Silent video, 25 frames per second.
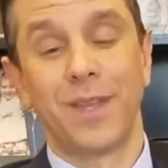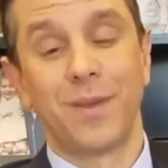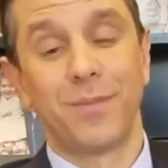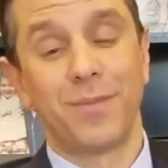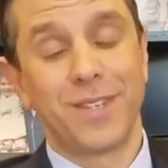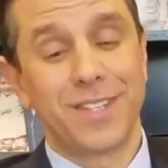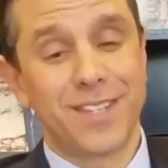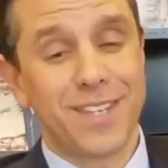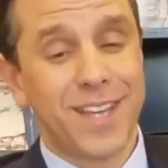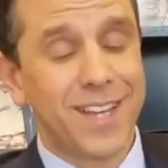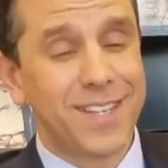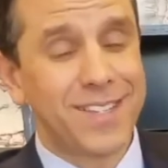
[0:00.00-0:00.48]

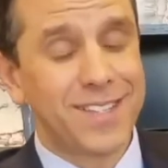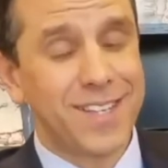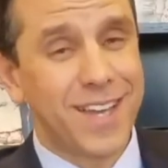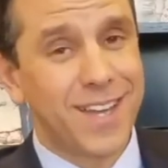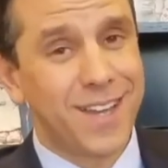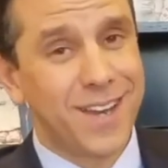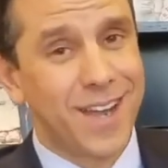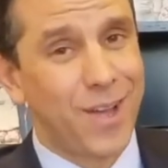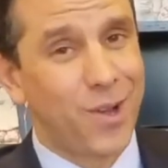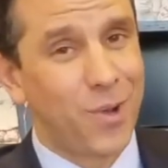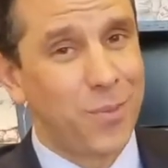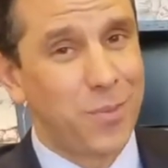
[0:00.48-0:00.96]
Besides
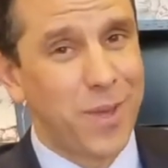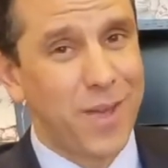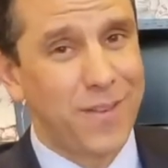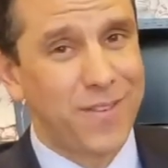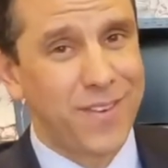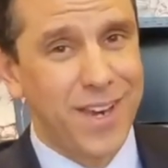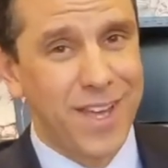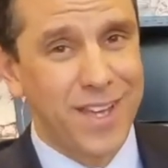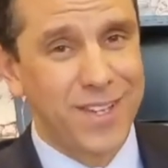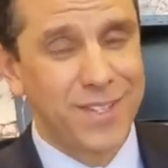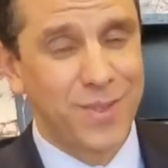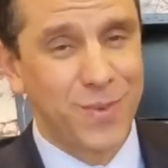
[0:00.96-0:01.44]
that, I hope you have a
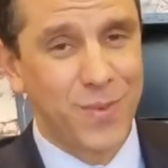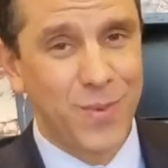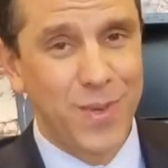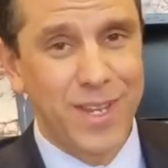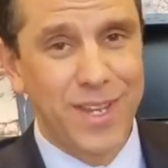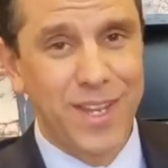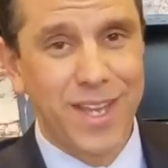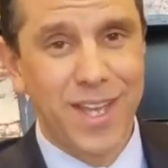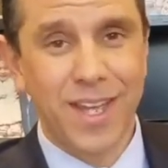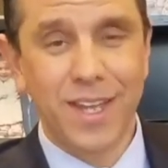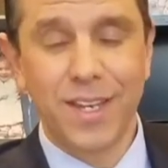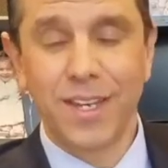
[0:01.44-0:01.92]
nice
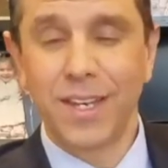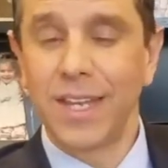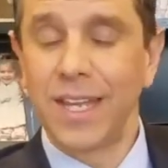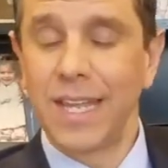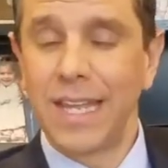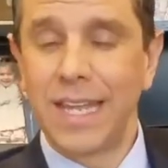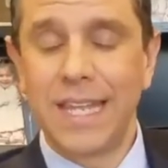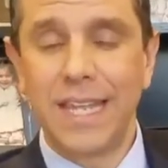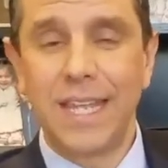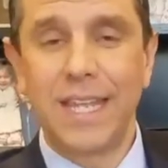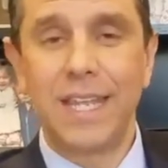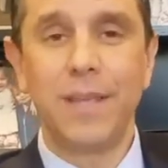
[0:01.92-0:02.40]
weekend.
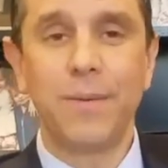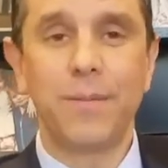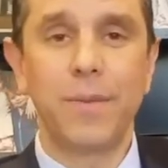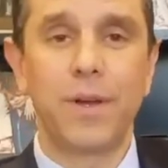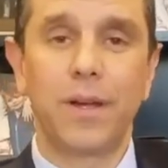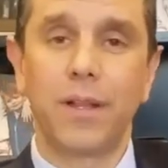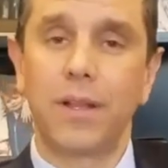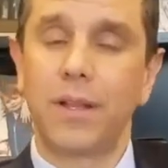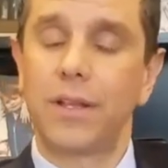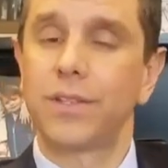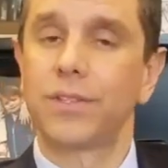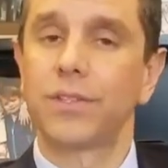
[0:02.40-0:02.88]

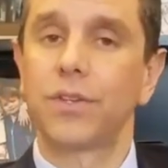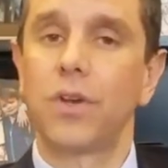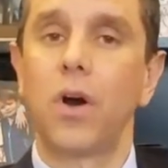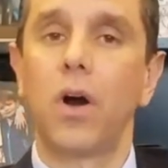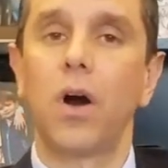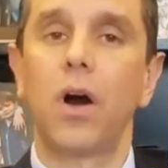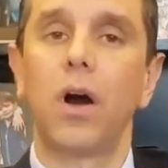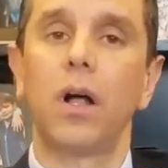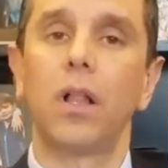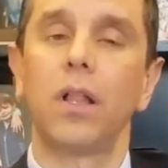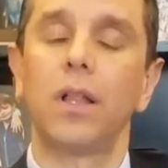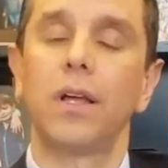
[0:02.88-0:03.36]
Email us,
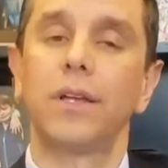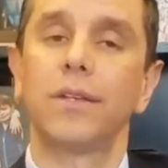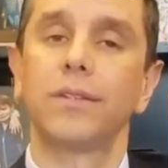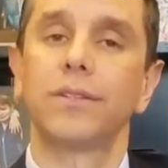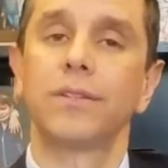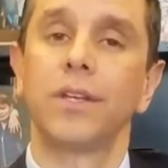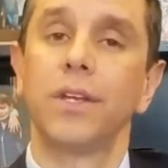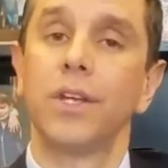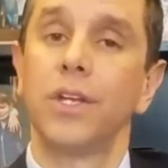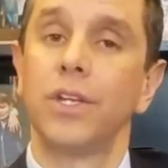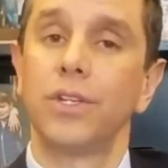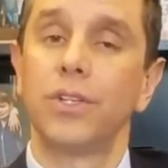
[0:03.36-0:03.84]
call us,
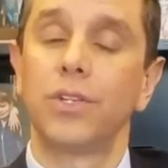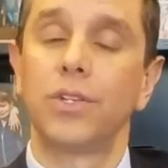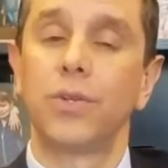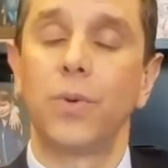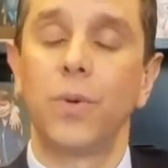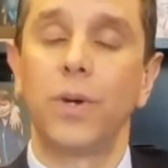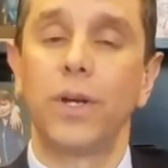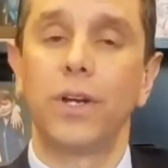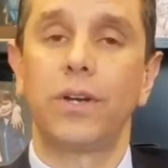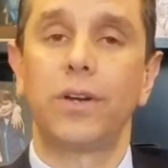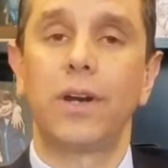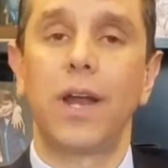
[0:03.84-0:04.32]

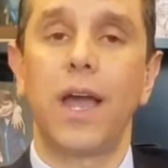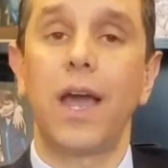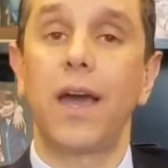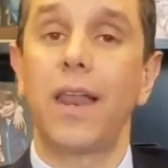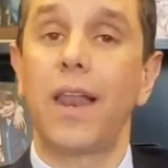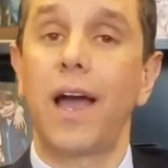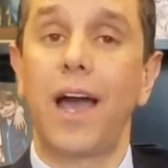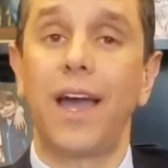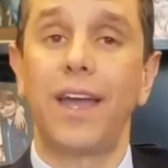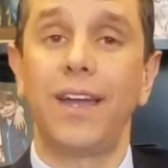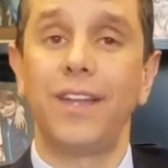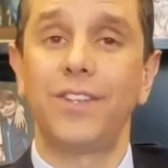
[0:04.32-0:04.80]
Twitter
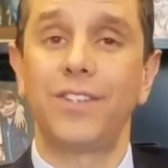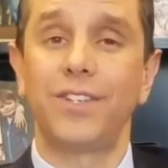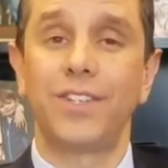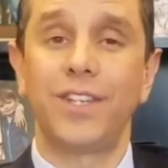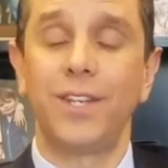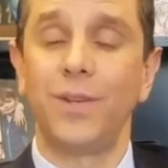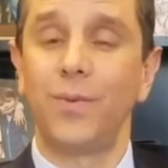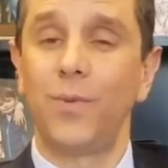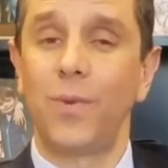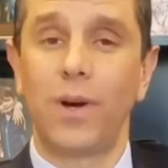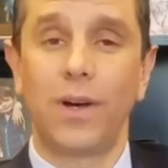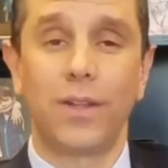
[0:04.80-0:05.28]
at
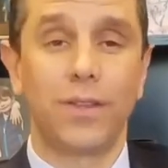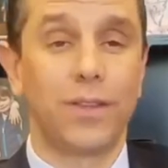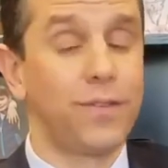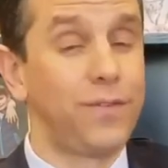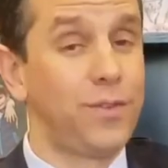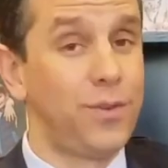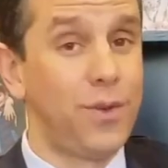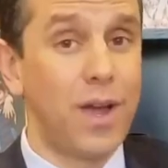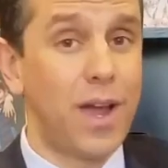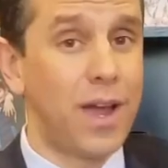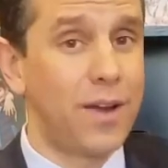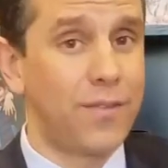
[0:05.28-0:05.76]
IHT Wealth if
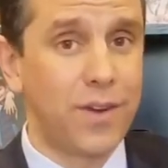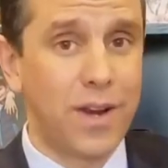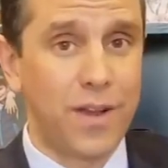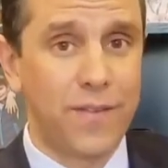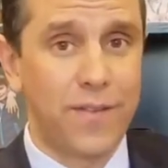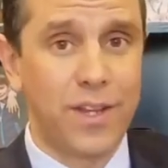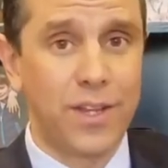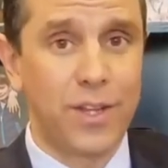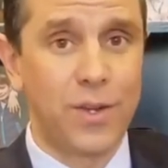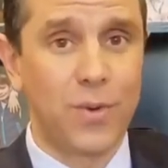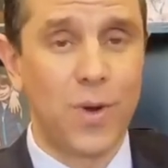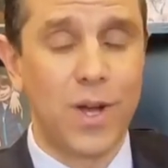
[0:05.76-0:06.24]
you ever have
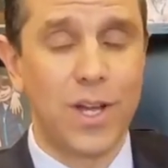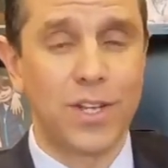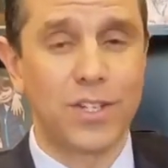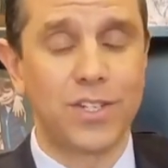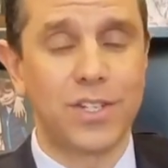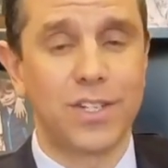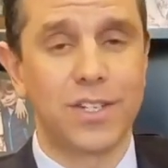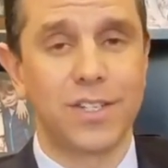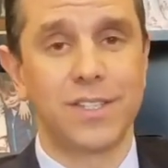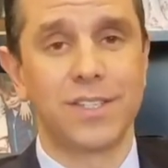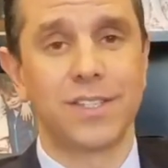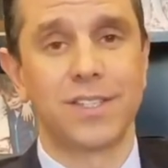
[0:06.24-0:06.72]
any
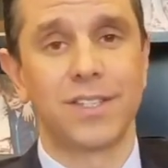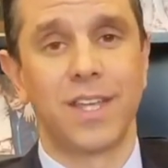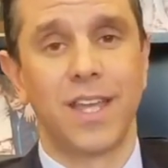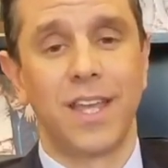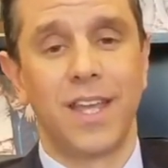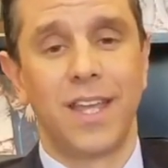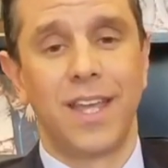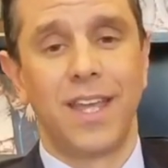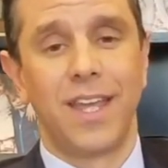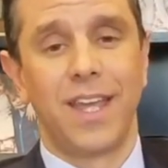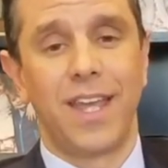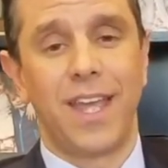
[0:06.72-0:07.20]
questions,
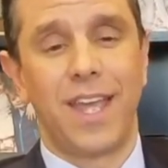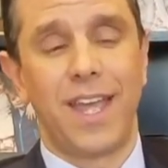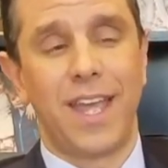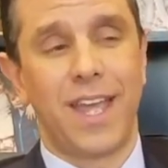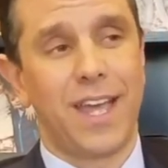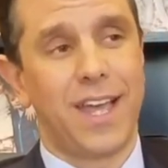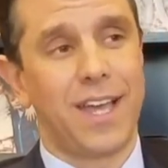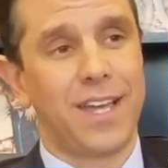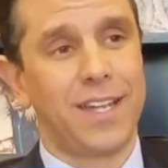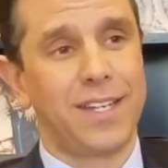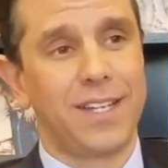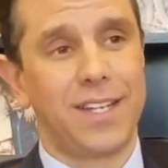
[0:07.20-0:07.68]

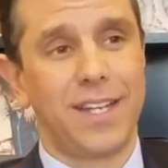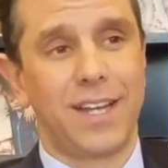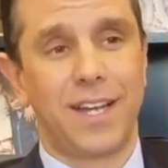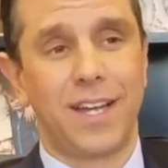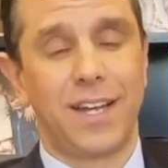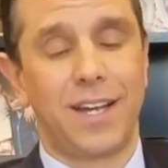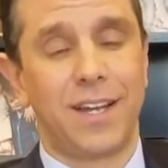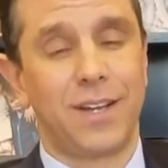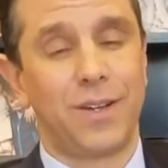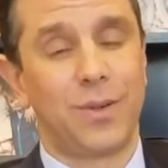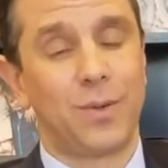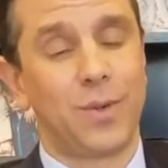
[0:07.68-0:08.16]
and
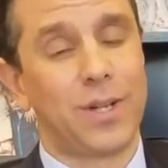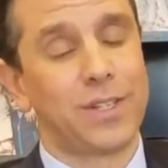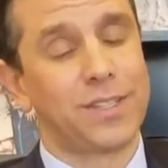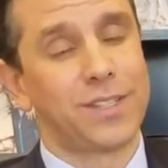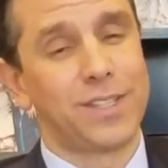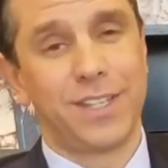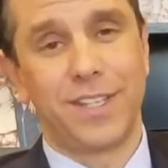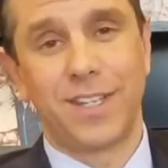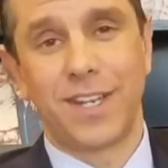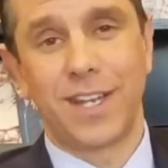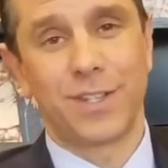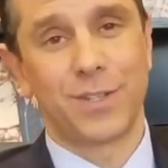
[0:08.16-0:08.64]
I'll
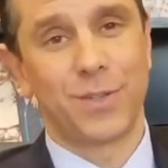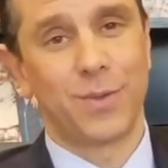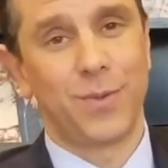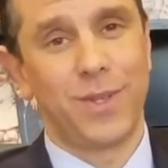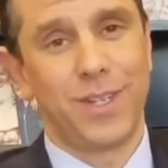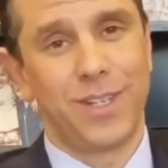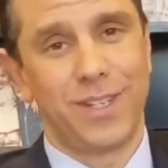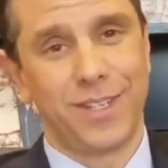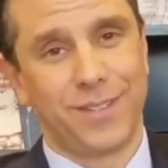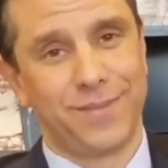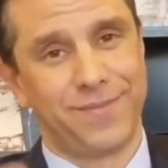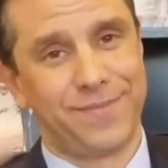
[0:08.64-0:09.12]
see you next week.